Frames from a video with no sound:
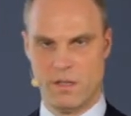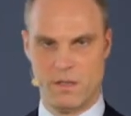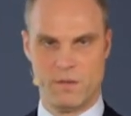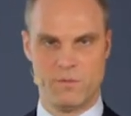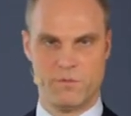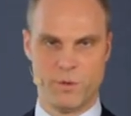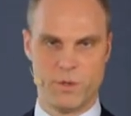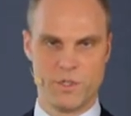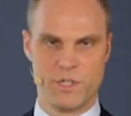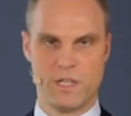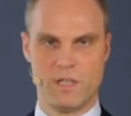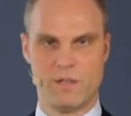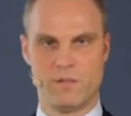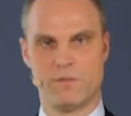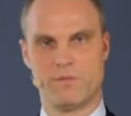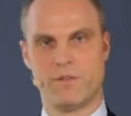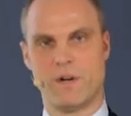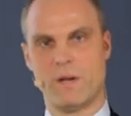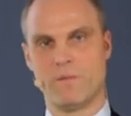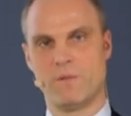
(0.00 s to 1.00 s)
4G
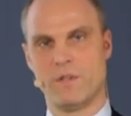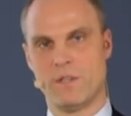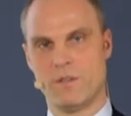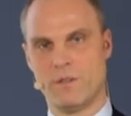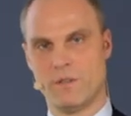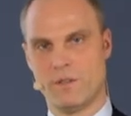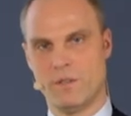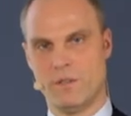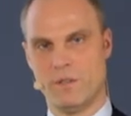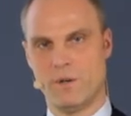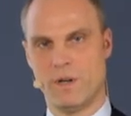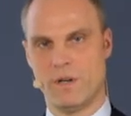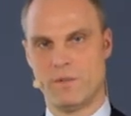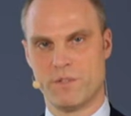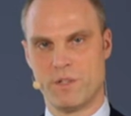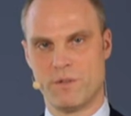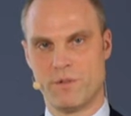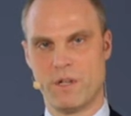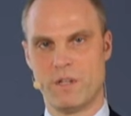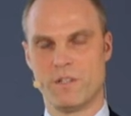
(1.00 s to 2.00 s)
and 5G, you have
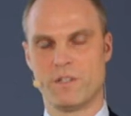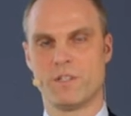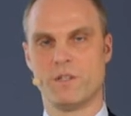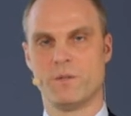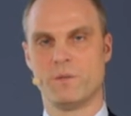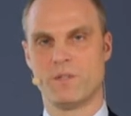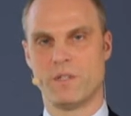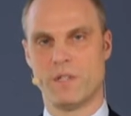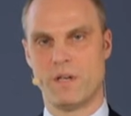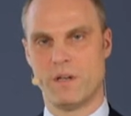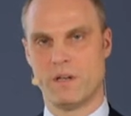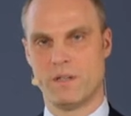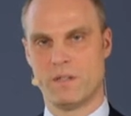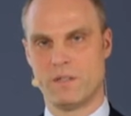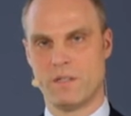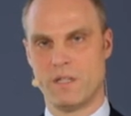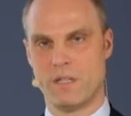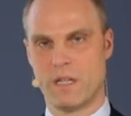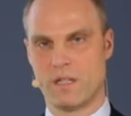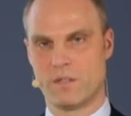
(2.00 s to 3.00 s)
to really tune the,
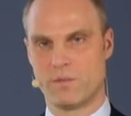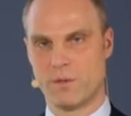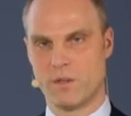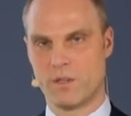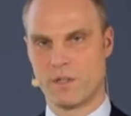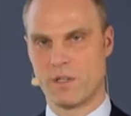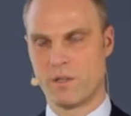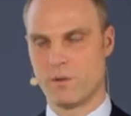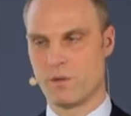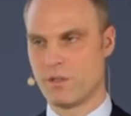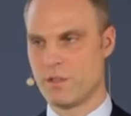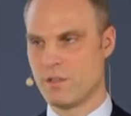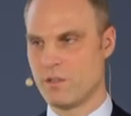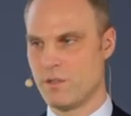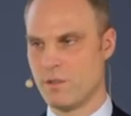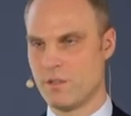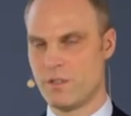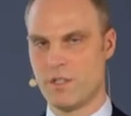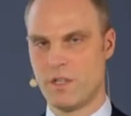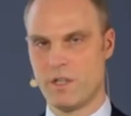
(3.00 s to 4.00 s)
the network in order
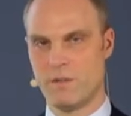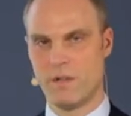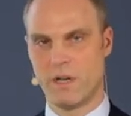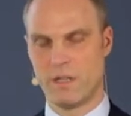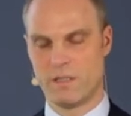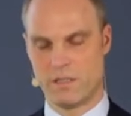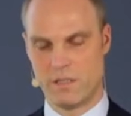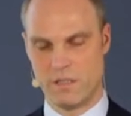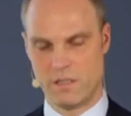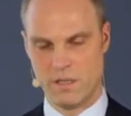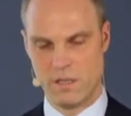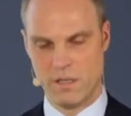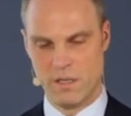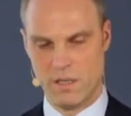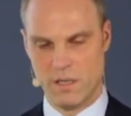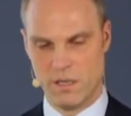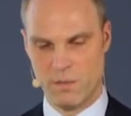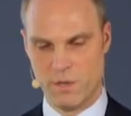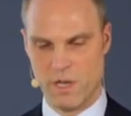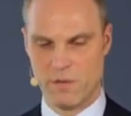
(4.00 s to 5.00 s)
to achieve that. And
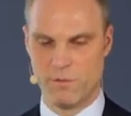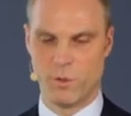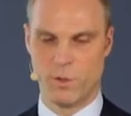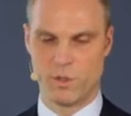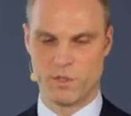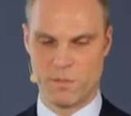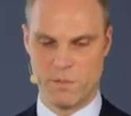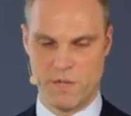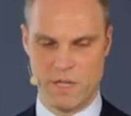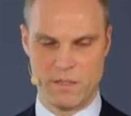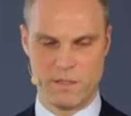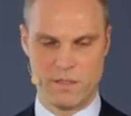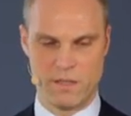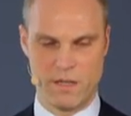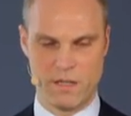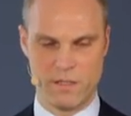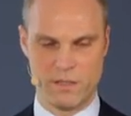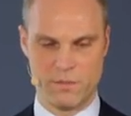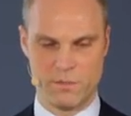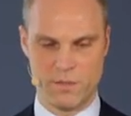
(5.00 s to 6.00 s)
we have automated
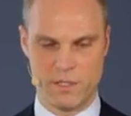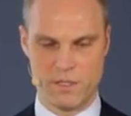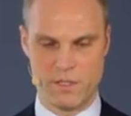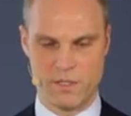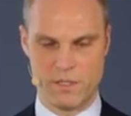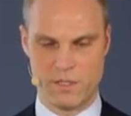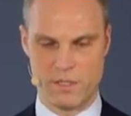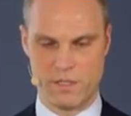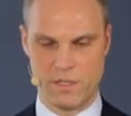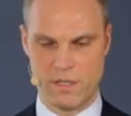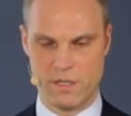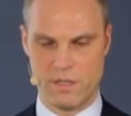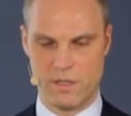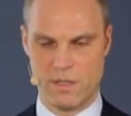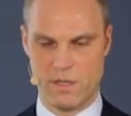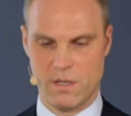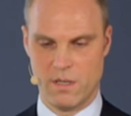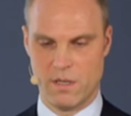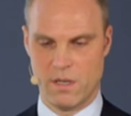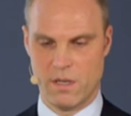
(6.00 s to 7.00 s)
that, which is uh,
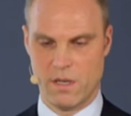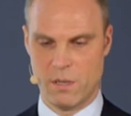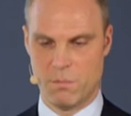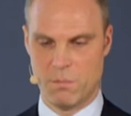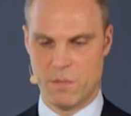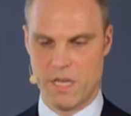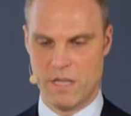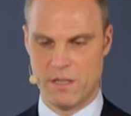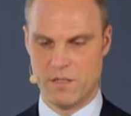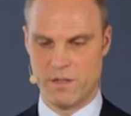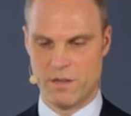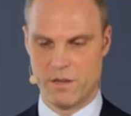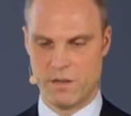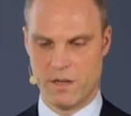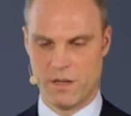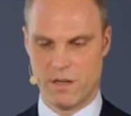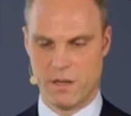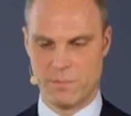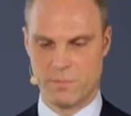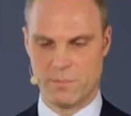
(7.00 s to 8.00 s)
a
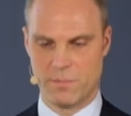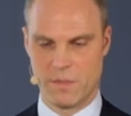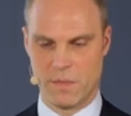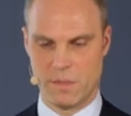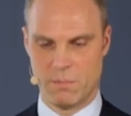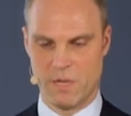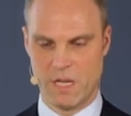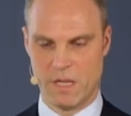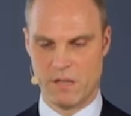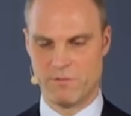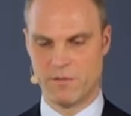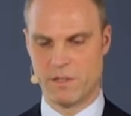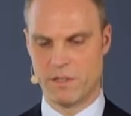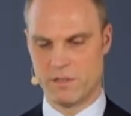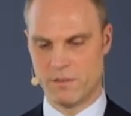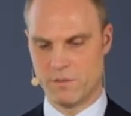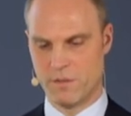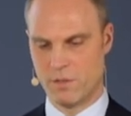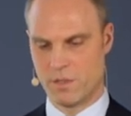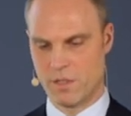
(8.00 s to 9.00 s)
major benefit
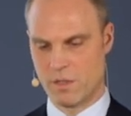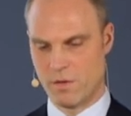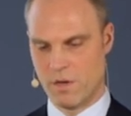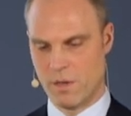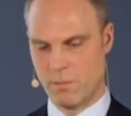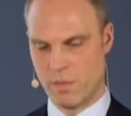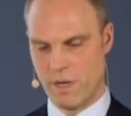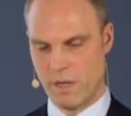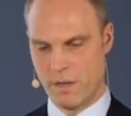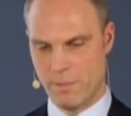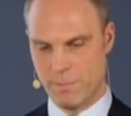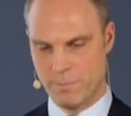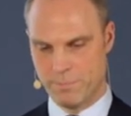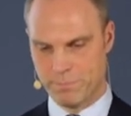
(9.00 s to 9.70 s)
of using Ranplan.